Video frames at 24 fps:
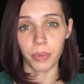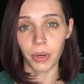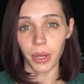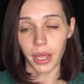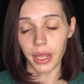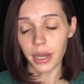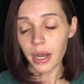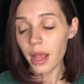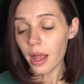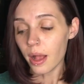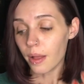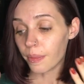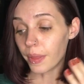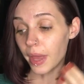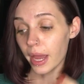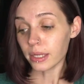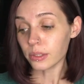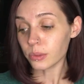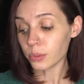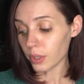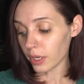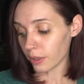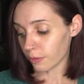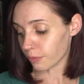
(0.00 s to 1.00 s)
But
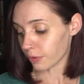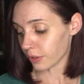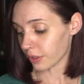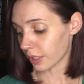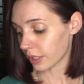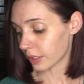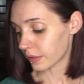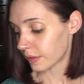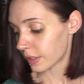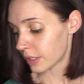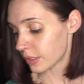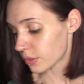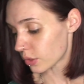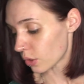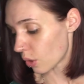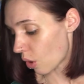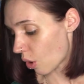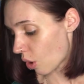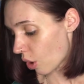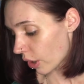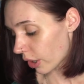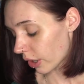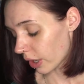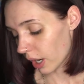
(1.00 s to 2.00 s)
that's what I feel like these
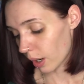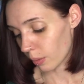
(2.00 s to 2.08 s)
are.